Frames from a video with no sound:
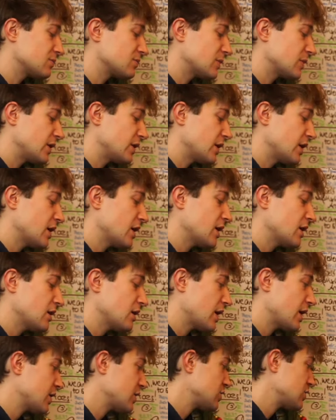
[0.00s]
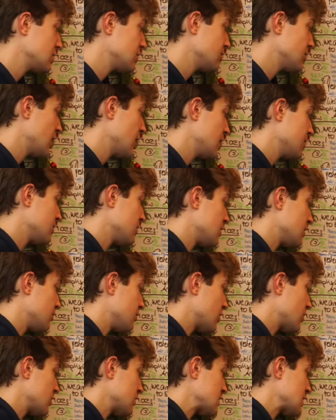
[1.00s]
Yeah, actually maybe,
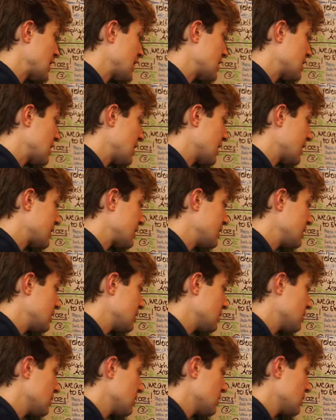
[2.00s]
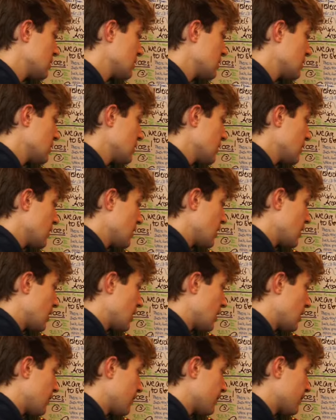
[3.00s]
because I had like here,
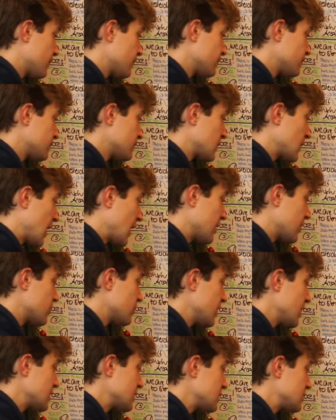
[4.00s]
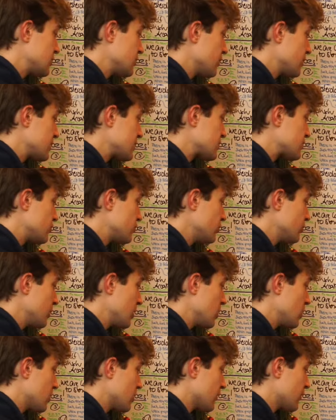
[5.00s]
I connected to this room a
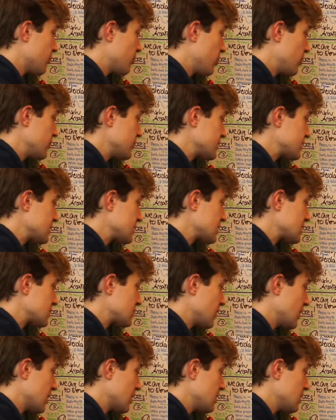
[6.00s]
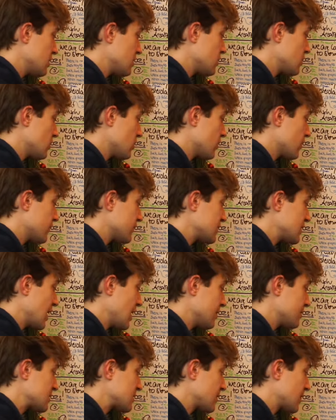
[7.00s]
lot of personal struggle, a lot of
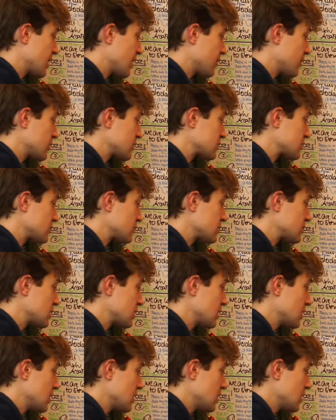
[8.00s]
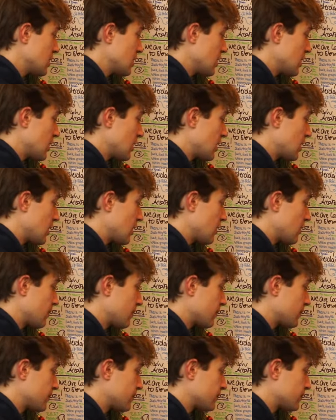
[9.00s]
times when I was not,
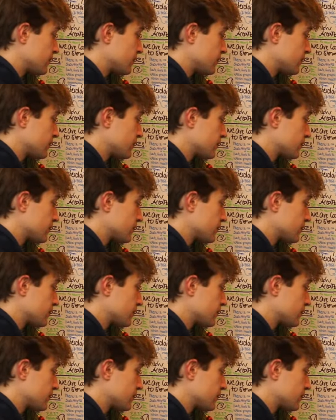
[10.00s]
when